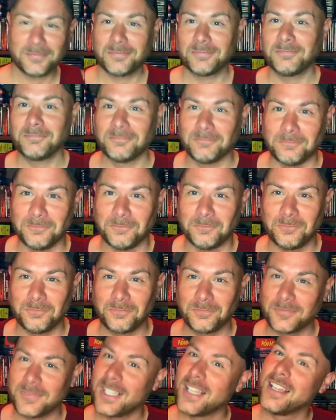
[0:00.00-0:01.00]
hmm.
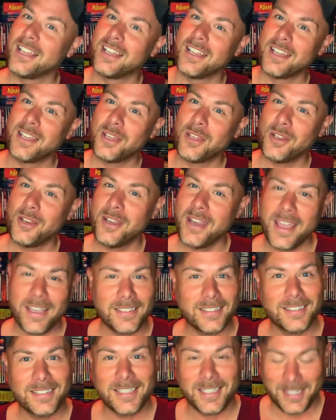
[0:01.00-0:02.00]

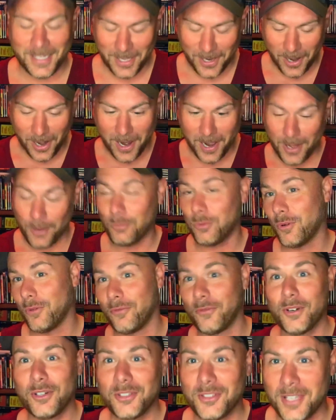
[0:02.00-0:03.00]
Next, uh, well,
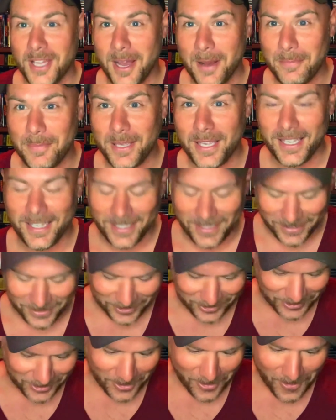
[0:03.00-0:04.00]
first up
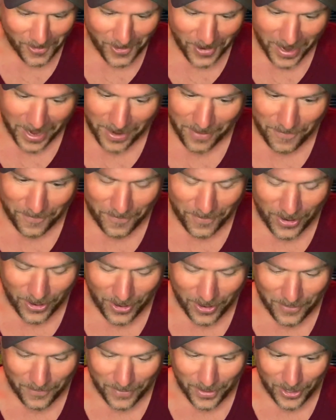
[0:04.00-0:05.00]
is a
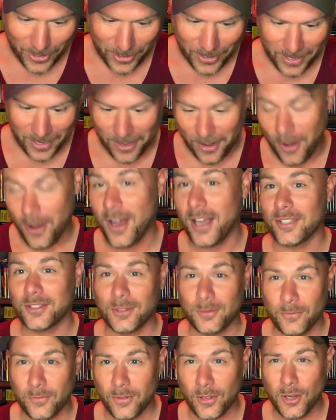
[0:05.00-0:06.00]
very, very
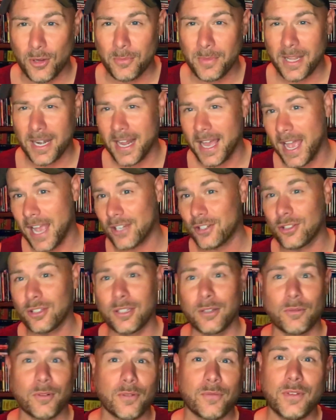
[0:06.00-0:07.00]
awesome film that I
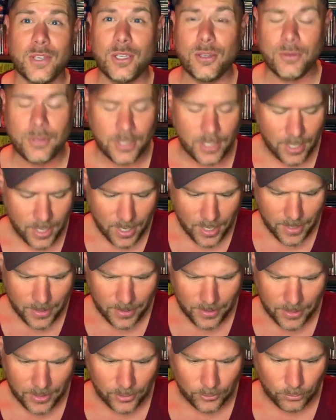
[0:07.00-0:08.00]
actually reviewed.
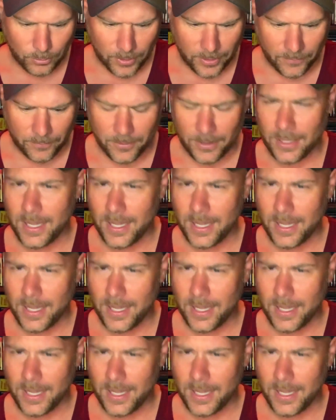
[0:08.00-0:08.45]
I think it's one of the